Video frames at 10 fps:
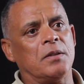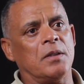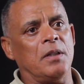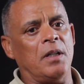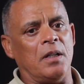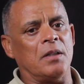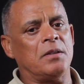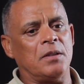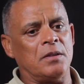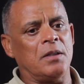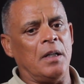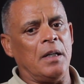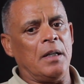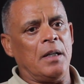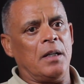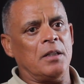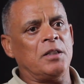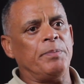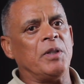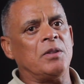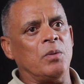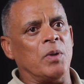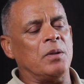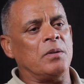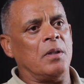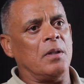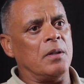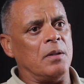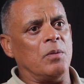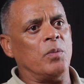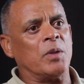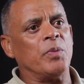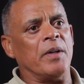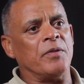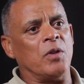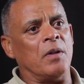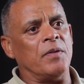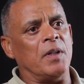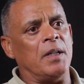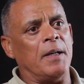So yeah, it speaks to what we have to offer.